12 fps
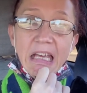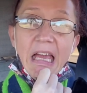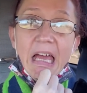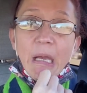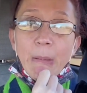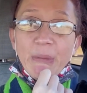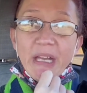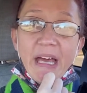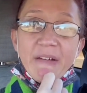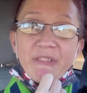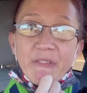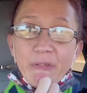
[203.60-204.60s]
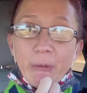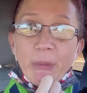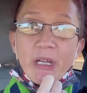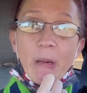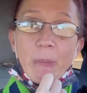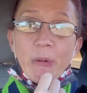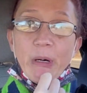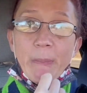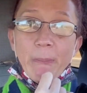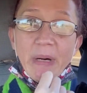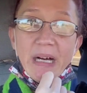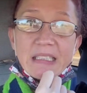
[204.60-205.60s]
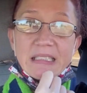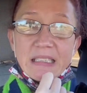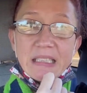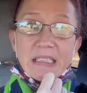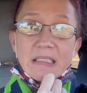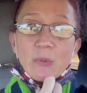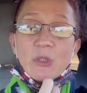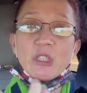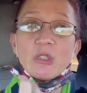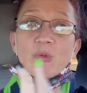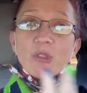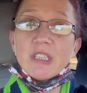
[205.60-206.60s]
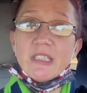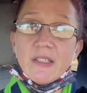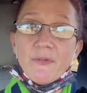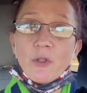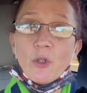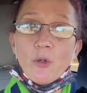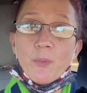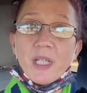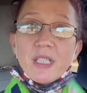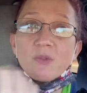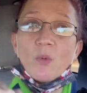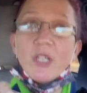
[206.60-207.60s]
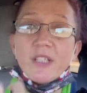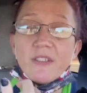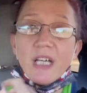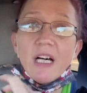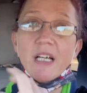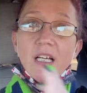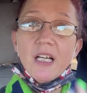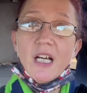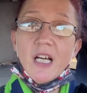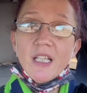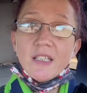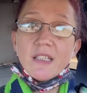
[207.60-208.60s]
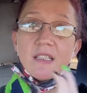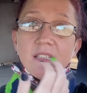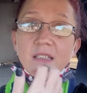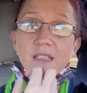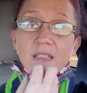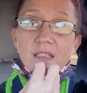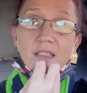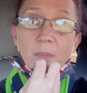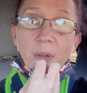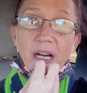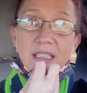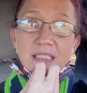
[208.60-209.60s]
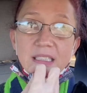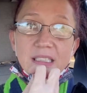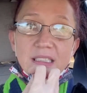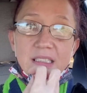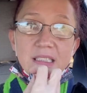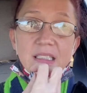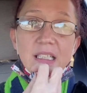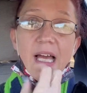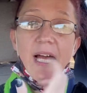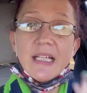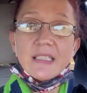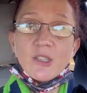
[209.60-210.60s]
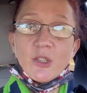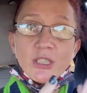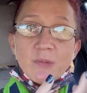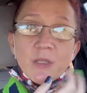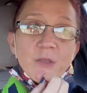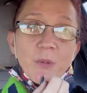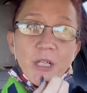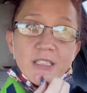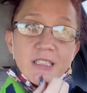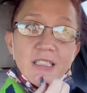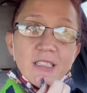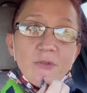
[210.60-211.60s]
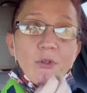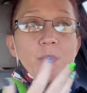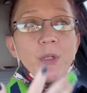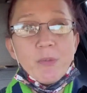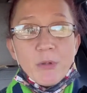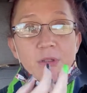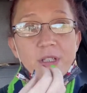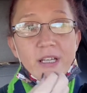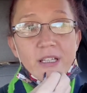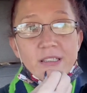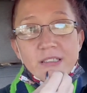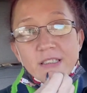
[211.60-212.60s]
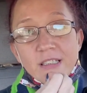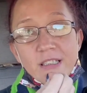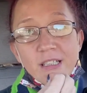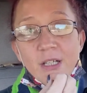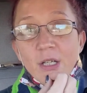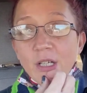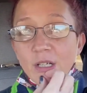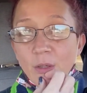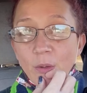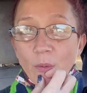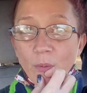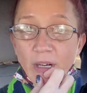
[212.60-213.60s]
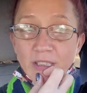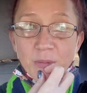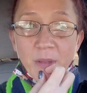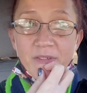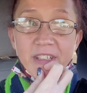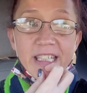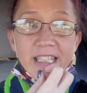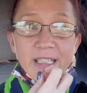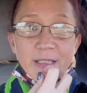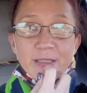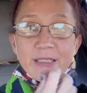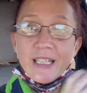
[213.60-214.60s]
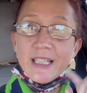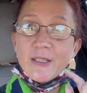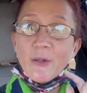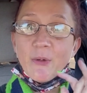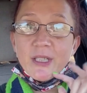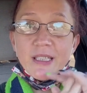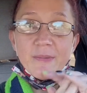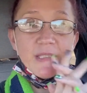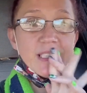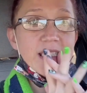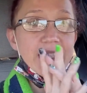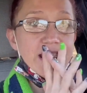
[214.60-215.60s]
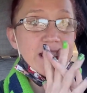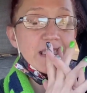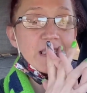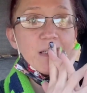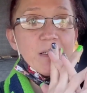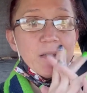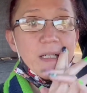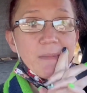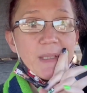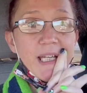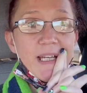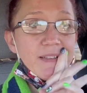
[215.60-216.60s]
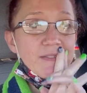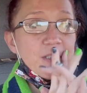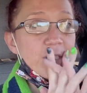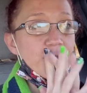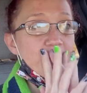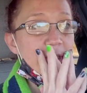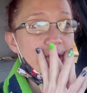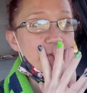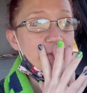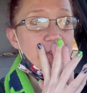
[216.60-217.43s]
And I'm gonna have to film a couple unboxings, which is really difficult because one of the boxes has Christmas presents for people that watch my videos and I don't want them to see. So I'm gonna have to